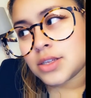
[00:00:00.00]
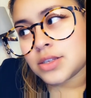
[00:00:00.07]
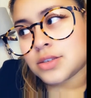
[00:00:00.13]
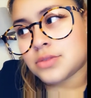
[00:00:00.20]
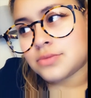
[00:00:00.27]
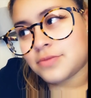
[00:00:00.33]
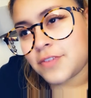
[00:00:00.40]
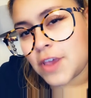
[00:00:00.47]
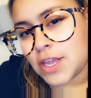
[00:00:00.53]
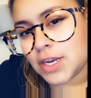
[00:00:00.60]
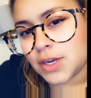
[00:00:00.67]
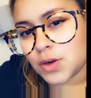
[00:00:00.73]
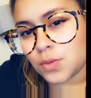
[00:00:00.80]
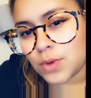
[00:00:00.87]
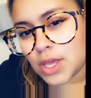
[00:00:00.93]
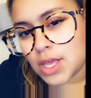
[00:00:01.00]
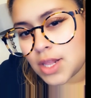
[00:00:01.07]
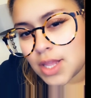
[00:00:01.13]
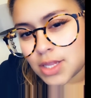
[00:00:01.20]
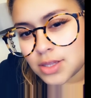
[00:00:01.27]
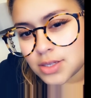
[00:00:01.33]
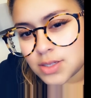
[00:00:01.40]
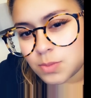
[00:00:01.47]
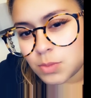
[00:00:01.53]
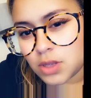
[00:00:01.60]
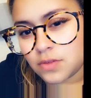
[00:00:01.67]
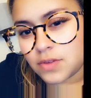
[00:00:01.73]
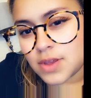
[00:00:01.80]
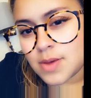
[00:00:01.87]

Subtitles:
fading away, like the smell of it.